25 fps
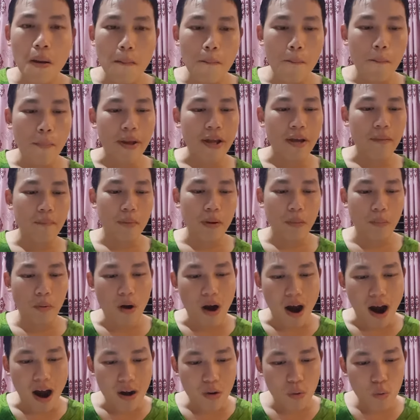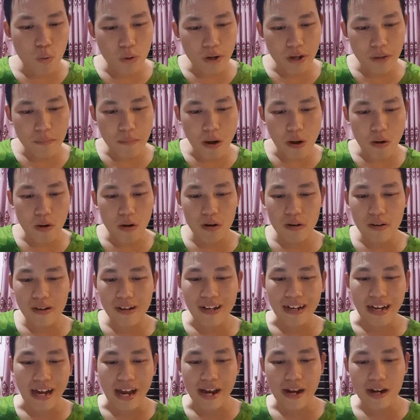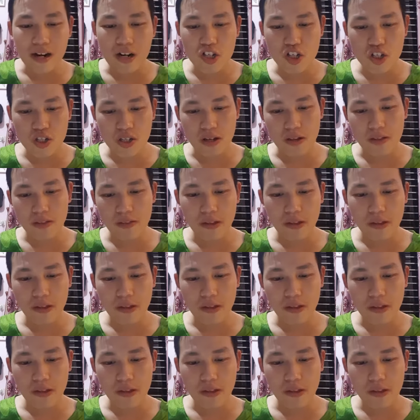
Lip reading: Many people are worried about learning English.